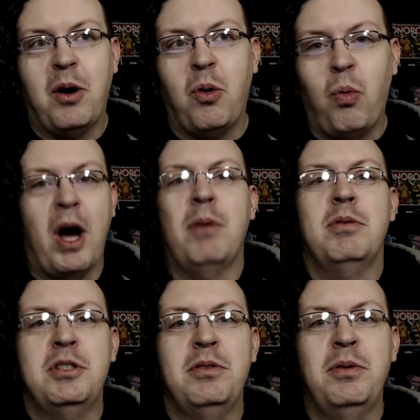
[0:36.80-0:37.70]
Why
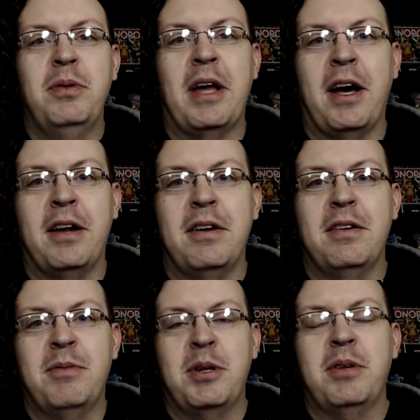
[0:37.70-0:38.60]
would you do that
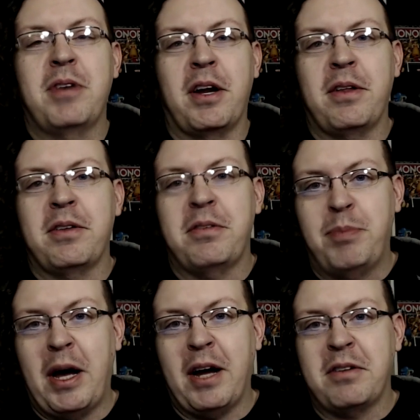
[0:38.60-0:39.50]
when you've got all this
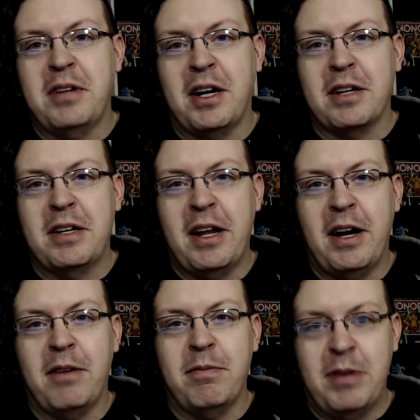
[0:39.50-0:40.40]
back stock to get
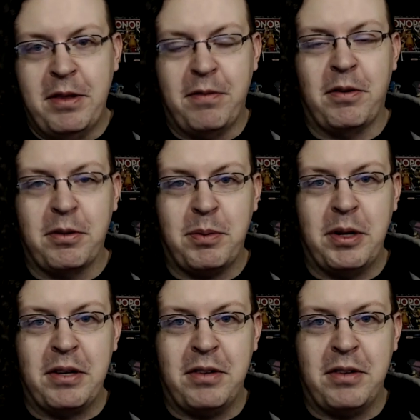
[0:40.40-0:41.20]
out in the first place?